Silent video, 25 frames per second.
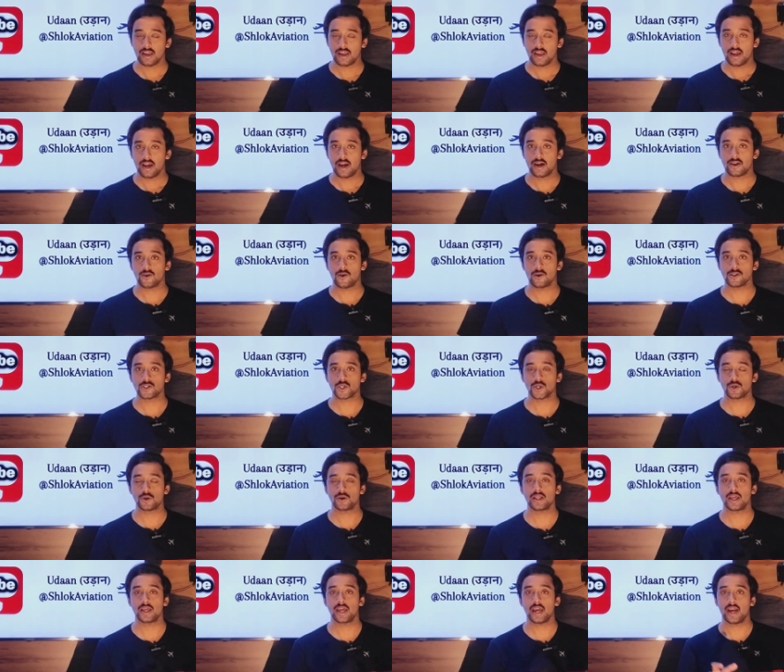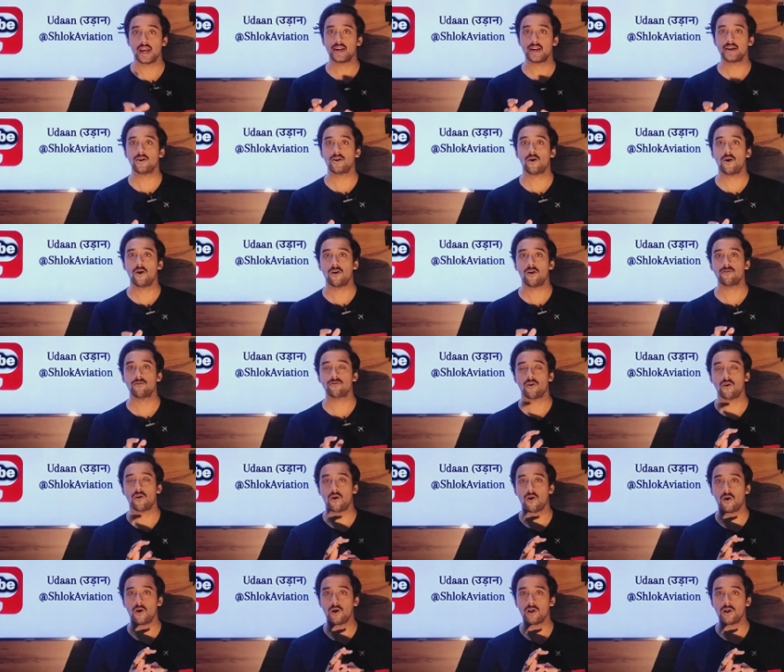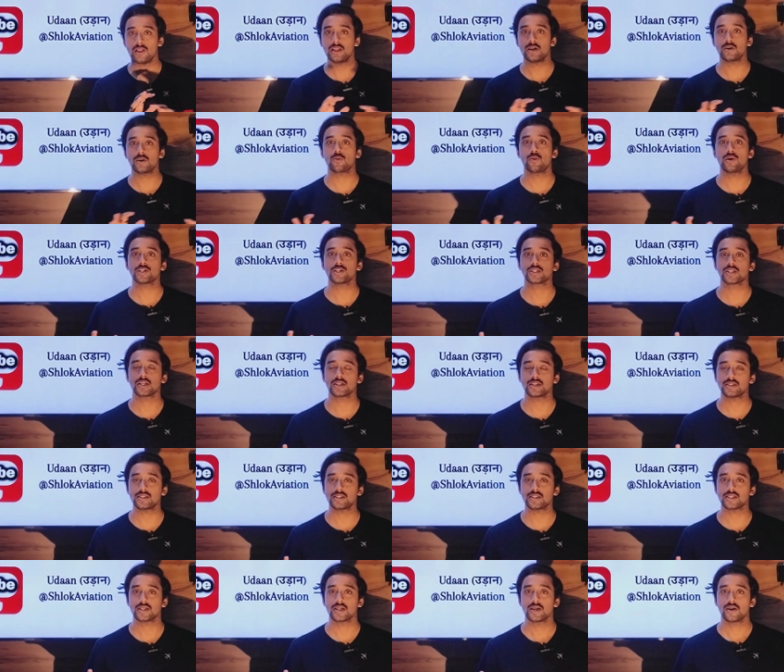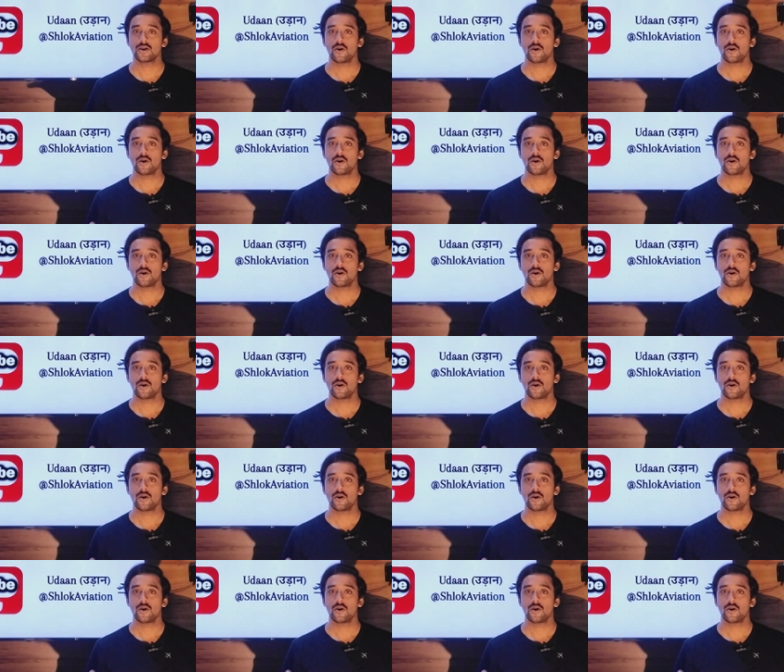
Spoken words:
and also to the end of all the questions